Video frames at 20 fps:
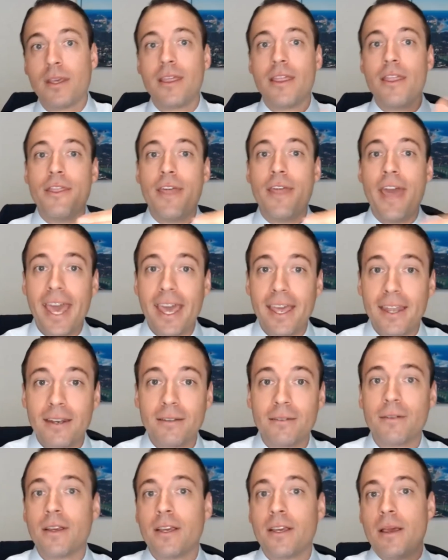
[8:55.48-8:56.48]
Then
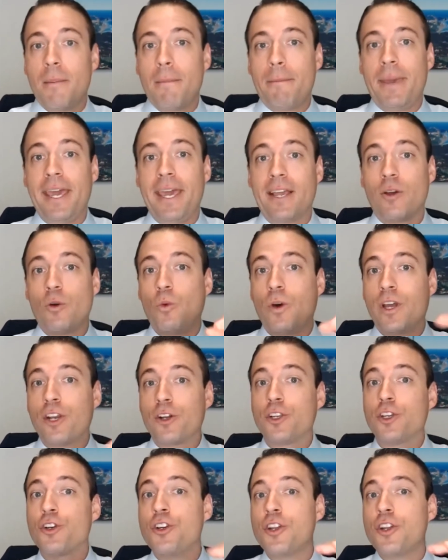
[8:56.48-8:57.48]
pick, what are
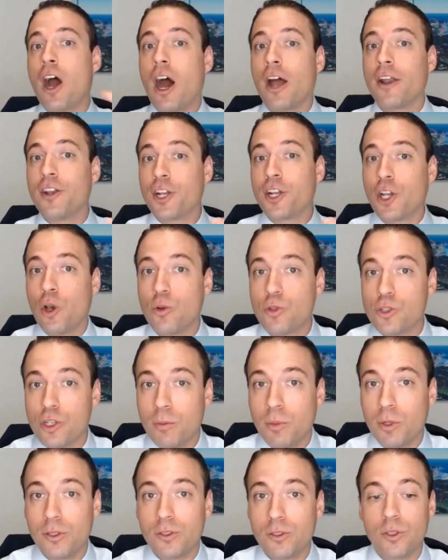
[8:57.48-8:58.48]
your
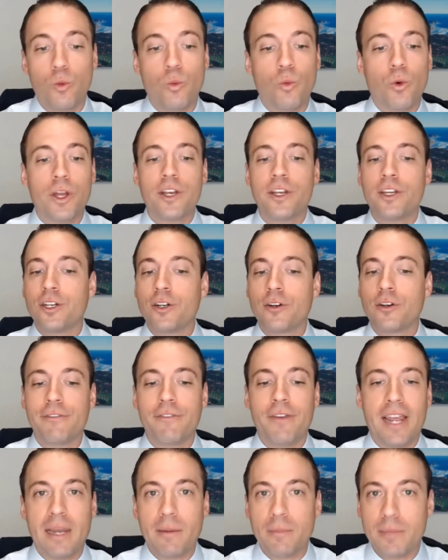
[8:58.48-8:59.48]
non-negotiables? What are your
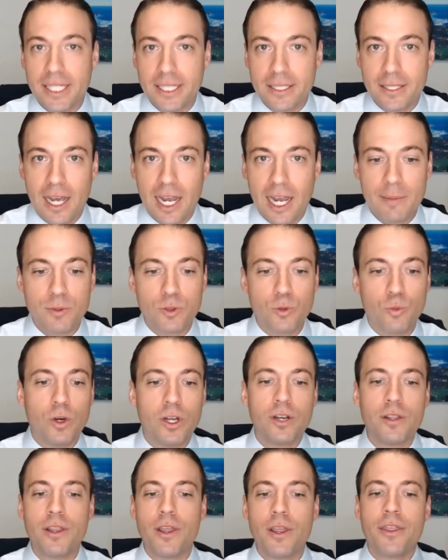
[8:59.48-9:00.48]
family times? What
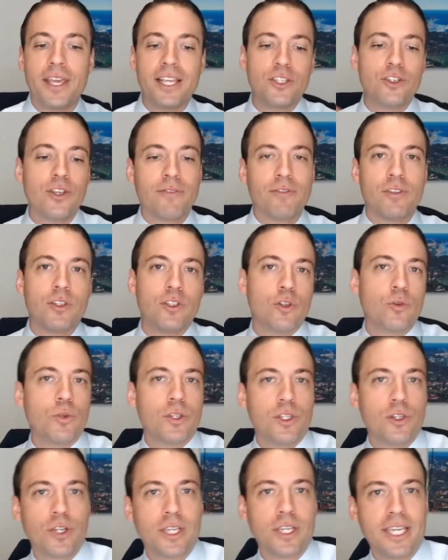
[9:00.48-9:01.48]
are the things you have to do
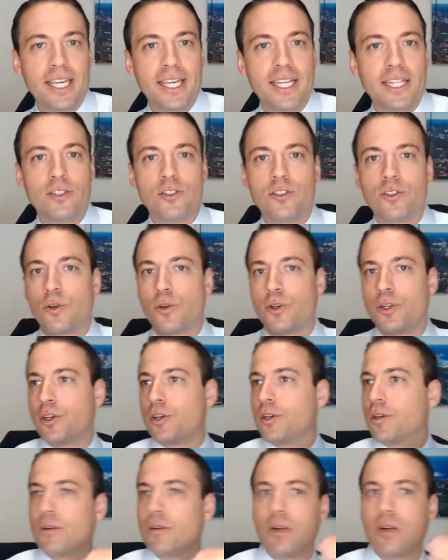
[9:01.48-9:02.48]
with your kids or
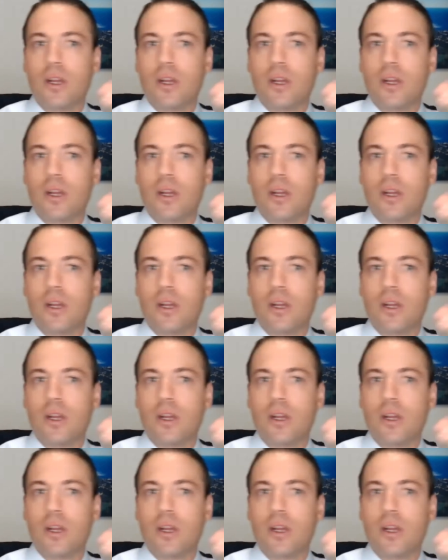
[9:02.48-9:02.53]
your